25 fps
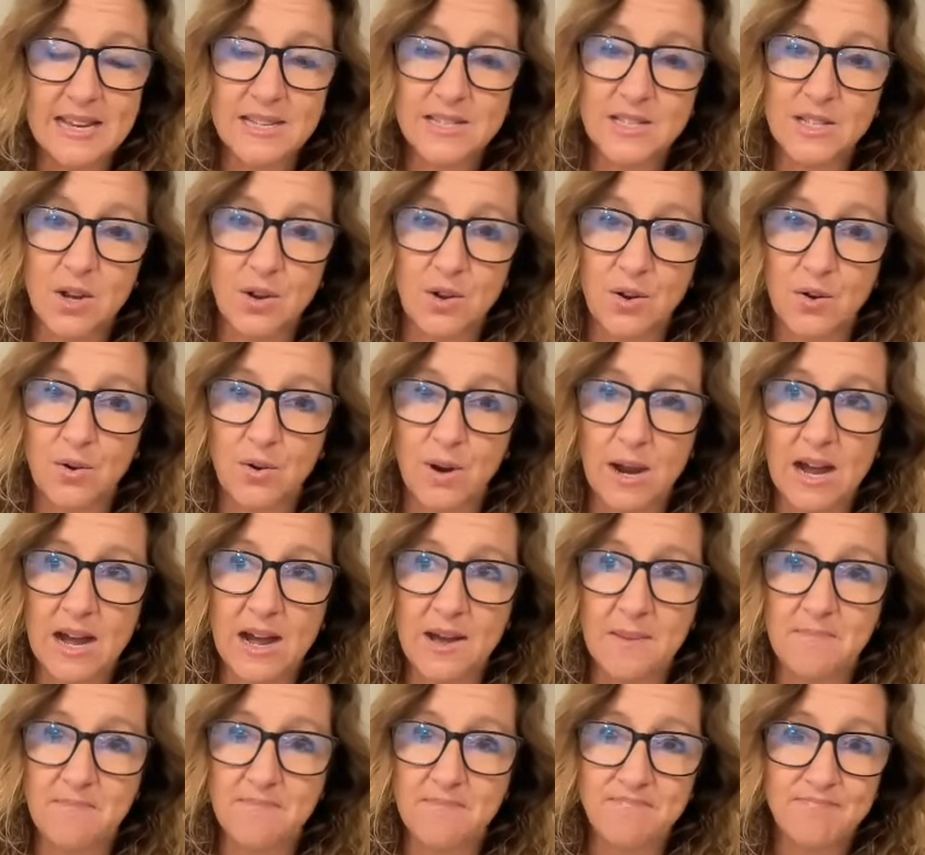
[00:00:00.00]
So,
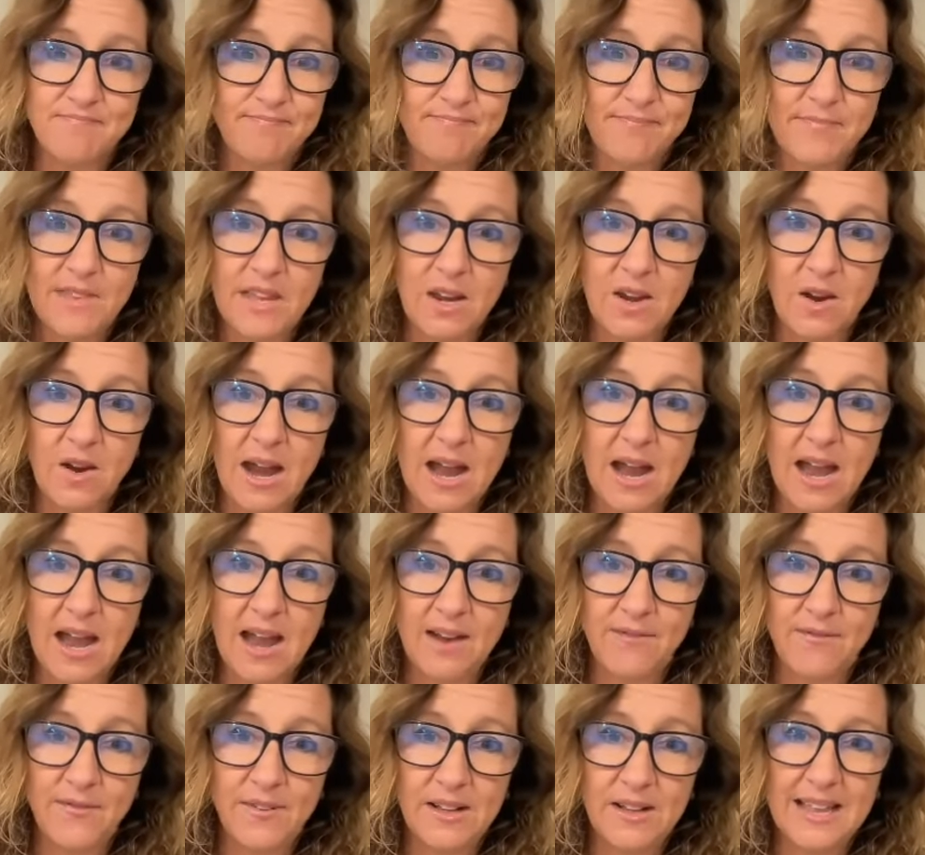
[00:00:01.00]

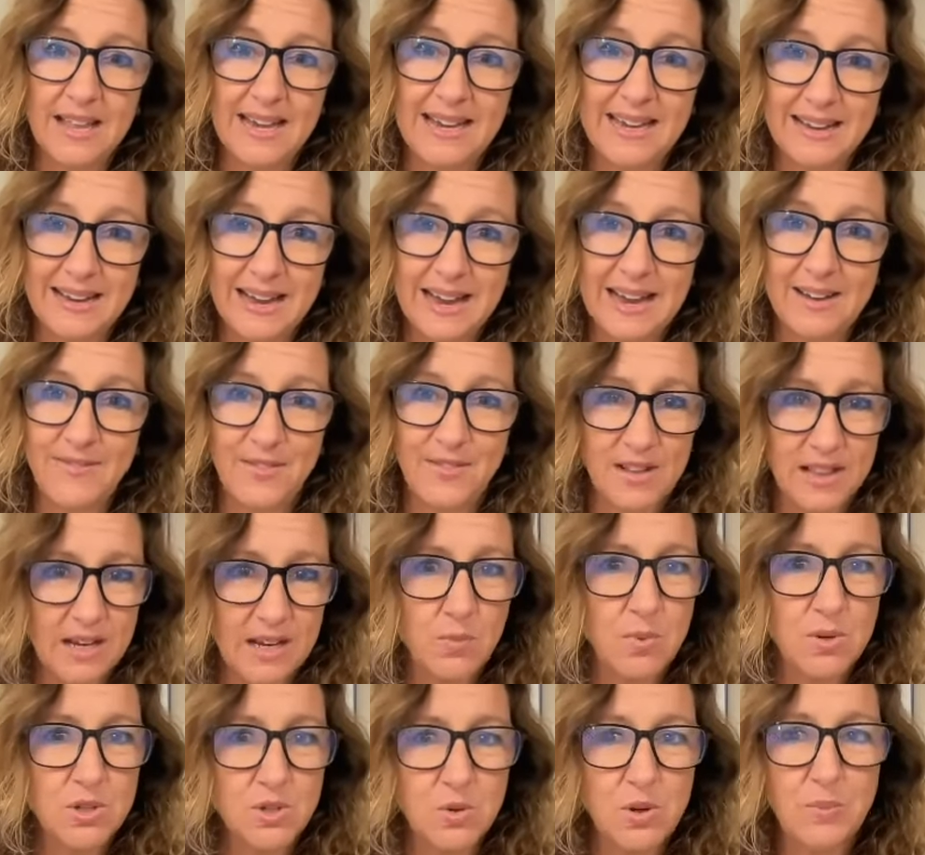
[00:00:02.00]
I feel like
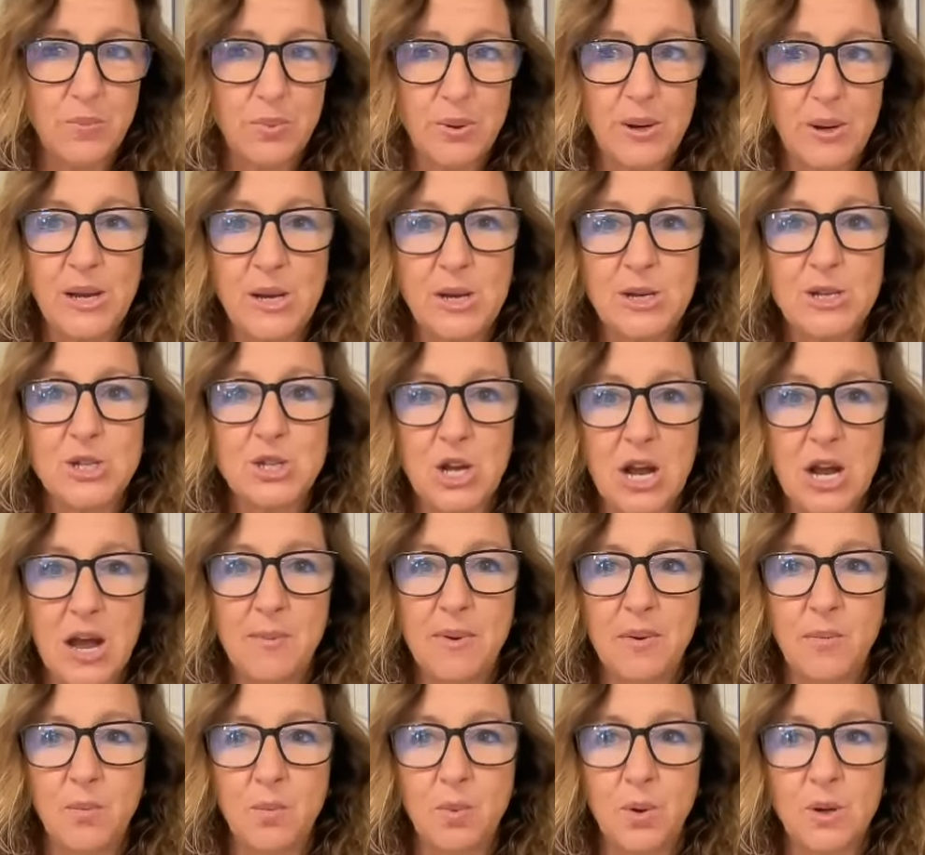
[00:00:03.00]
we're doing a pretty good job,
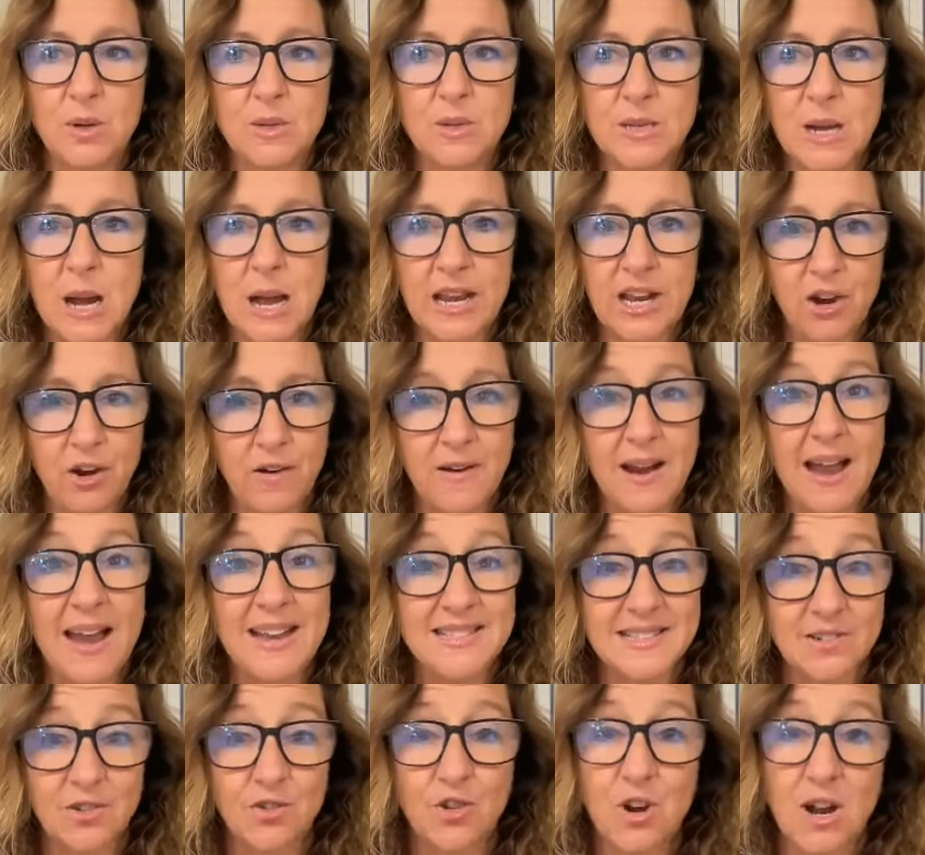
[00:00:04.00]
and we're dotting our
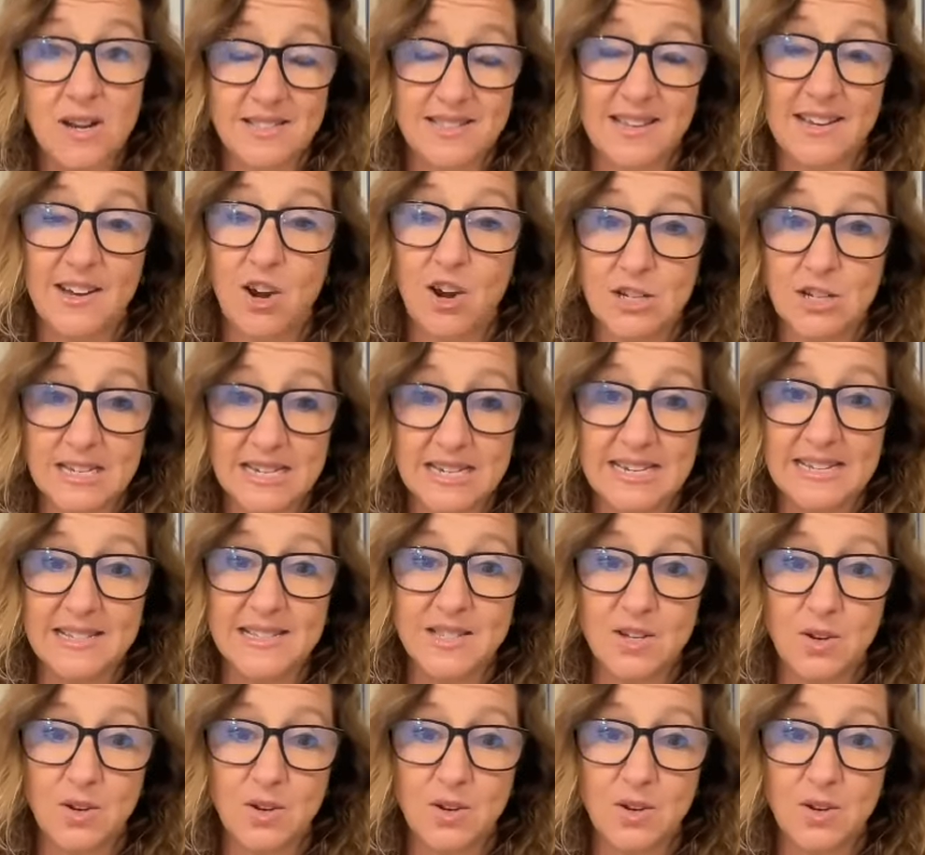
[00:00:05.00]
I's and crossing our T's.